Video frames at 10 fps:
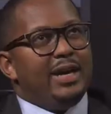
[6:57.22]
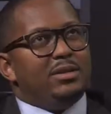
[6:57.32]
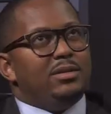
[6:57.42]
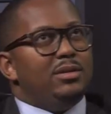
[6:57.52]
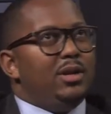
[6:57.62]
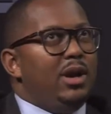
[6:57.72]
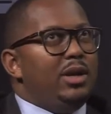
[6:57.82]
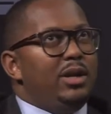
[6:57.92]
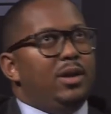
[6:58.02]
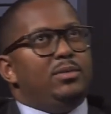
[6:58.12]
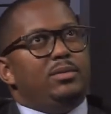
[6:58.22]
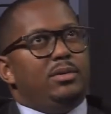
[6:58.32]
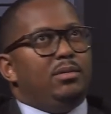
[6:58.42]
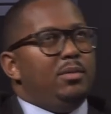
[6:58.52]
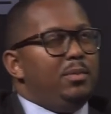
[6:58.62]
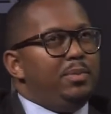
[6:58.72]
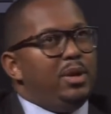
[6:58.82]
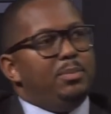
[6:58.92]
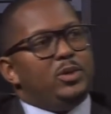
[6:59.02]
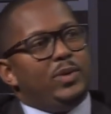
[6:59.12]
got, you know,
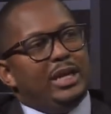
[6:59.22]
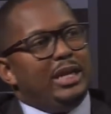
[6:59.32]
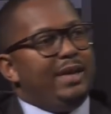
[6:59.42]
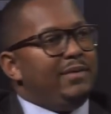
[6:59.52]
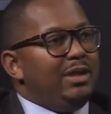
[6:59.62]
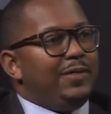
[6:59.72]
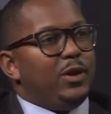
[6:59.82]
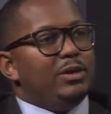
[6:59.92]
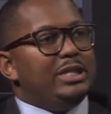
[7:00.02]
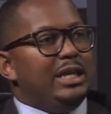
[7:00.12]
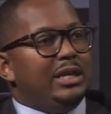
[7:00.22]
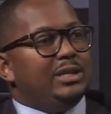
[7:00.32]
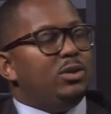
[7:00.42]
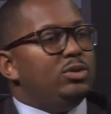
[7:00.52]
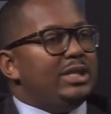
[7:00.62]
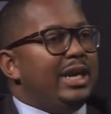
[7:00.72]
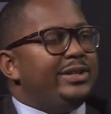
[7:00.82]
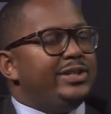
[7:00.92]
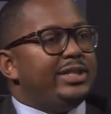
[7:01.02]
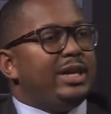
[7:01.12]
between 11 and 13
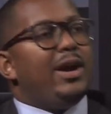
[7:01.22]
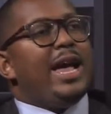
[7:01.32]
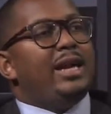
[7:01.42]
associations that are